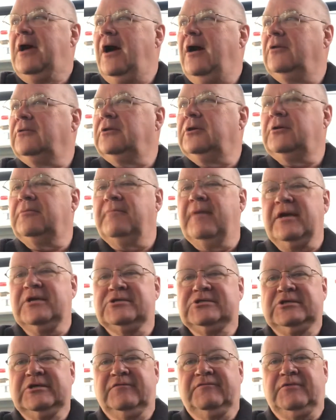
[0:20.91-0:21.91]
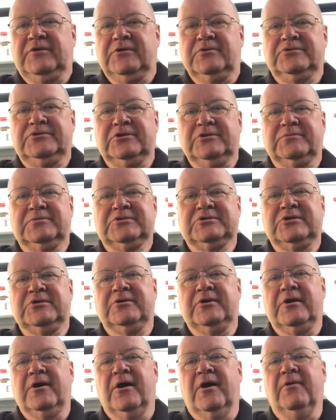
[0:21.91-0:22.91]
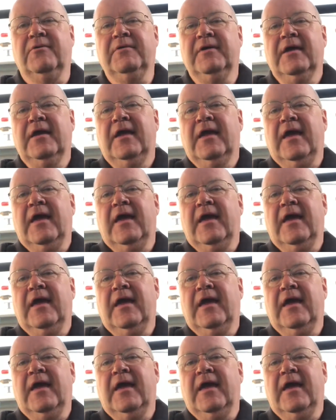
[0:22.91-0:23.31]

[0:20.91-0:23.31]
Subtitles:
little makeshift YouTube studio.